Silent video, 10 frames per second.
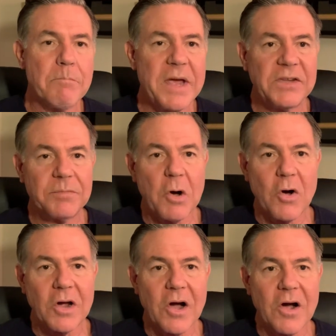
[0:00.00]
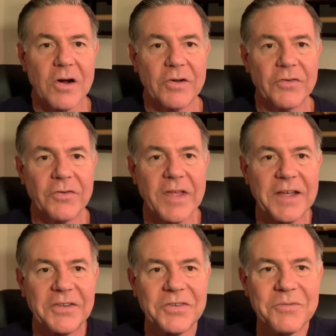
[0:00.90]
baseball cards.
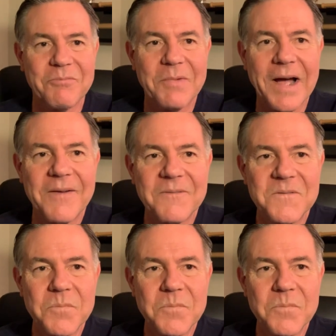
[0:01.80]
Thanks bye.